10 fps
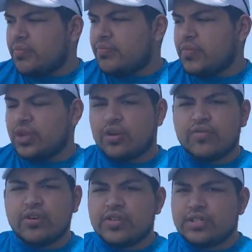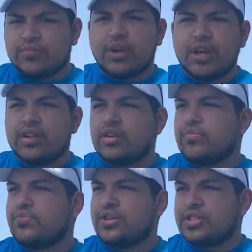You know, if you're using braid, you're
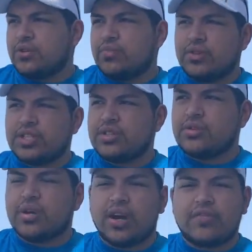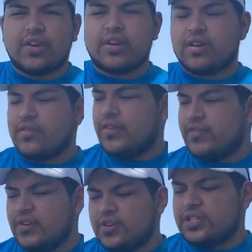pushing through cover. If
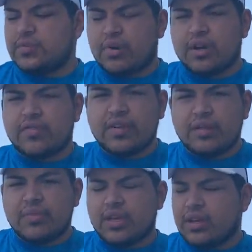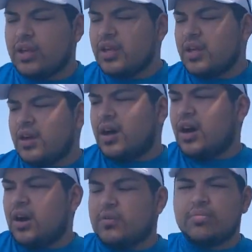you're using monofilament,
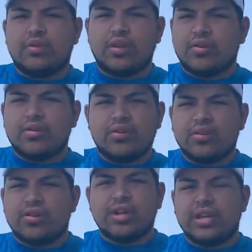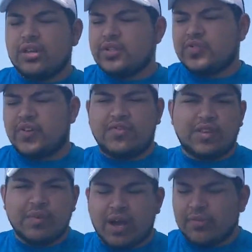you know, you don't need to use
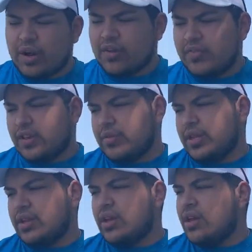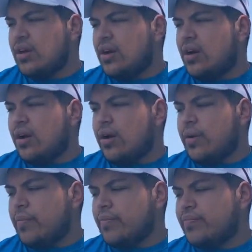50-pound monofilament
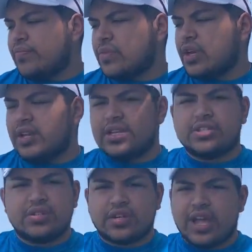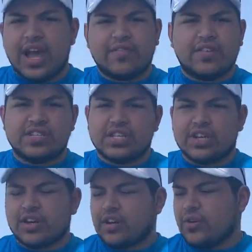unless you're catfishing.
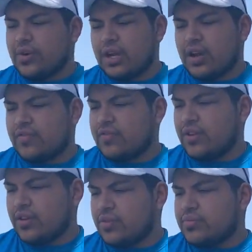You're going off, you know,